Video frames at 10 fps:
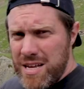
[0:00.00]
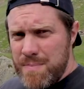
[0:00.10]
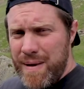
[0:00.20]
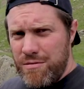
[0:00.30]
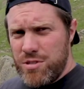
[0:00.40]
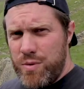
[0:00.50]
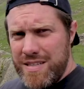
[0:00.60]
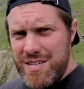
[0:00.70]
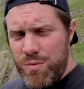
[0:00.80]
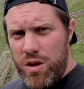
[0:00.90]
I'm at about
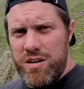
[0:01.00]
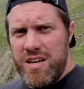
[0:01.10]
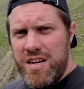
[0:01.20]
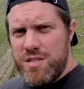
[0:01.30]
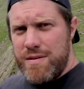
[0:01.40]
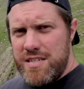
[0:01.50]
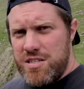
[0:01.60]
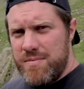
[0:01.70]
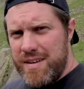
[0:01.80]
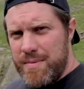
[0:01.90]
21,
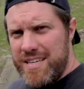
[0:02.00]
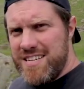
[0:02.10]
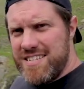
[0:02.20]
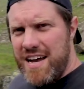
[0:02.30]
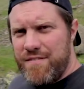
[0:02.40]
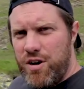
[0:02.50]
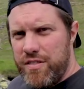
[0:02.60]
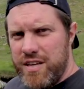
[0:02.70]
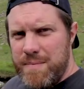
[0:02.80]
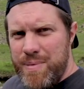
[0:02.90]
22 millimeters. I've
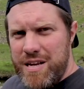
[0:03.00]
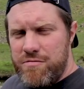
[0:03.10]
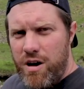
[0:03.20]
got the big